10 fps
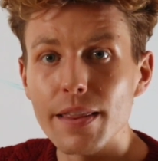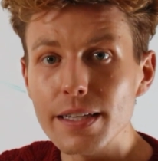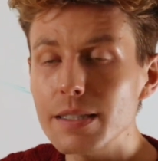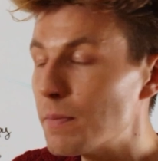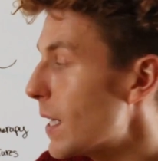
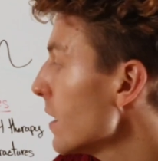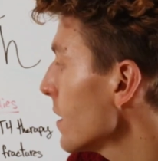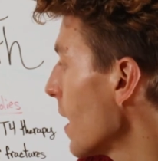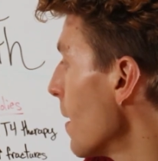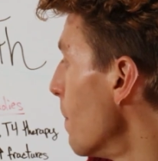This means
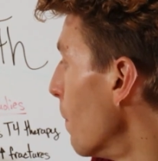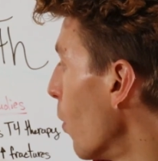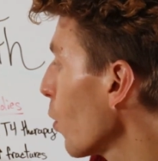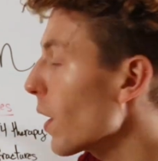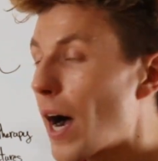that
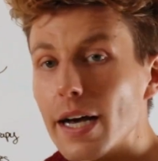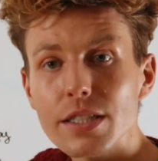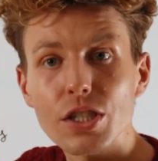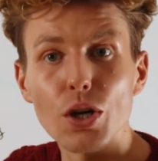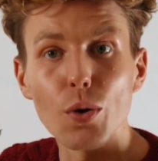more
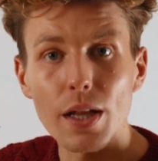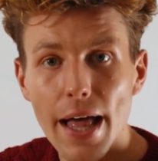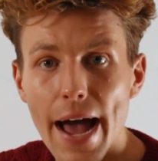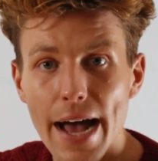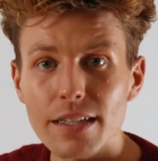
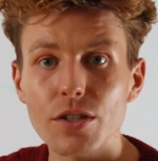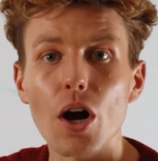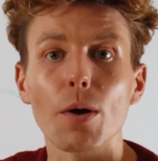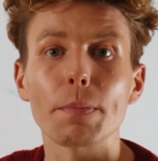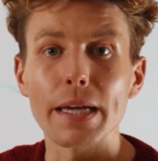osteoclasts
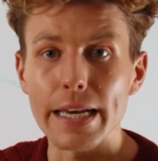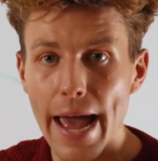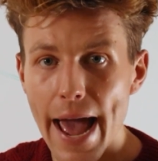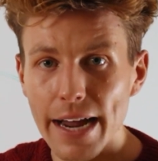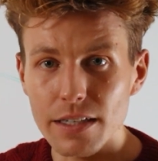are being
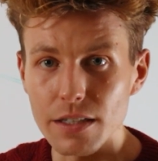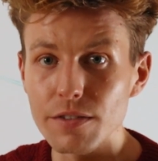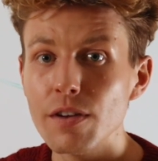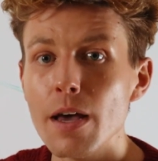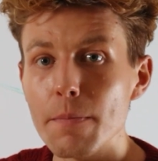active,